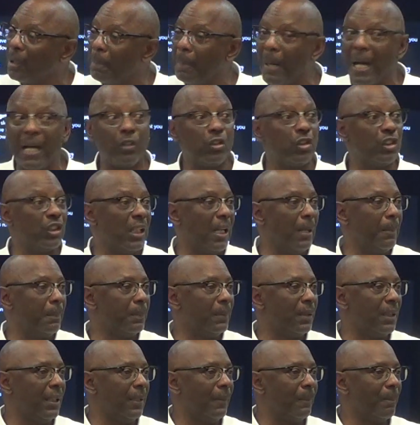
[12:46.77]
about
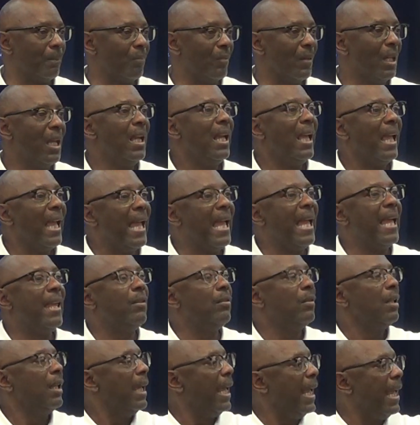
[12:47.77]
something.
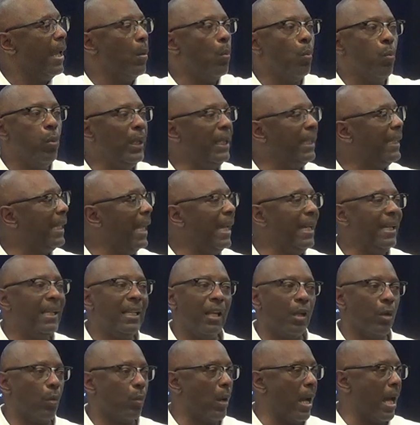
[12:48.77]
And we can't
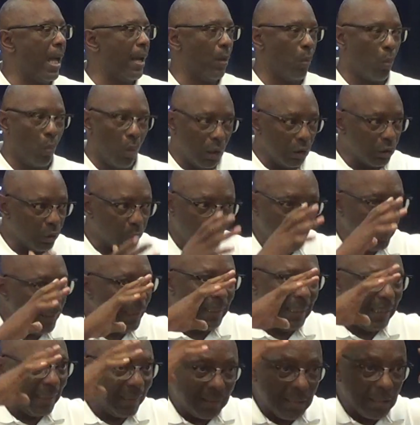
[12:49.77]
get around it. Once we
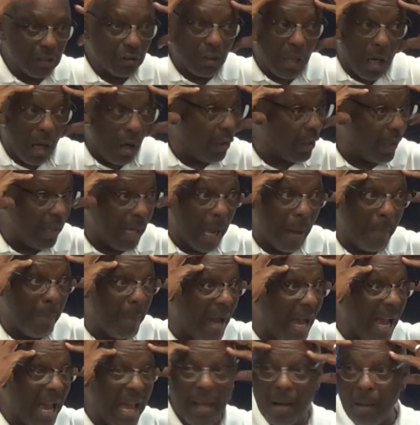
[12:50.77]
get the thought in our
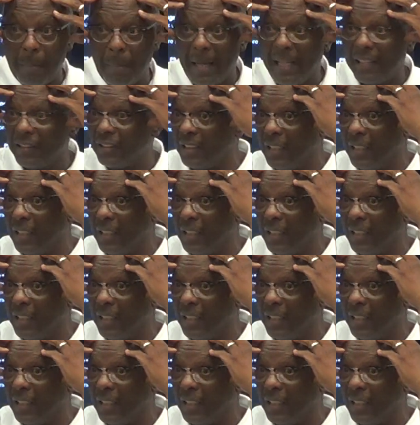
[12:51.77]
mind about